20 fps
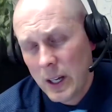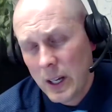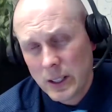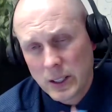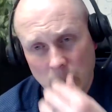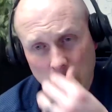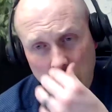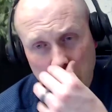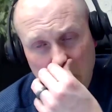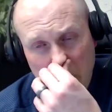
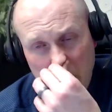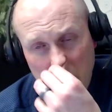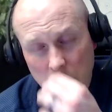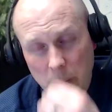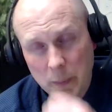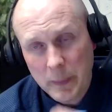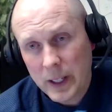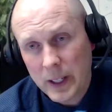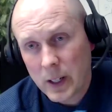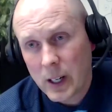So
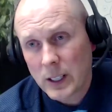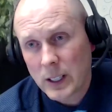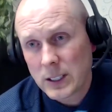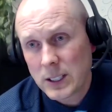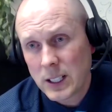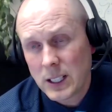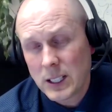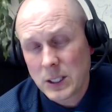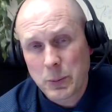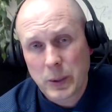monoamine
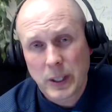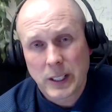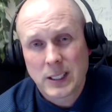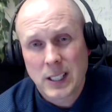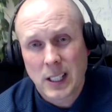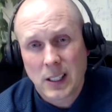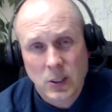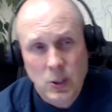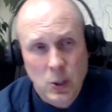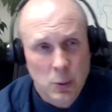oxidase breaks
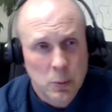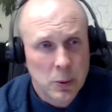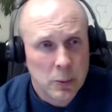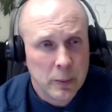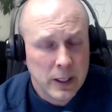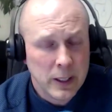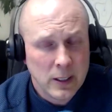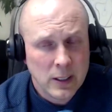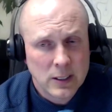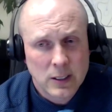down dopamine.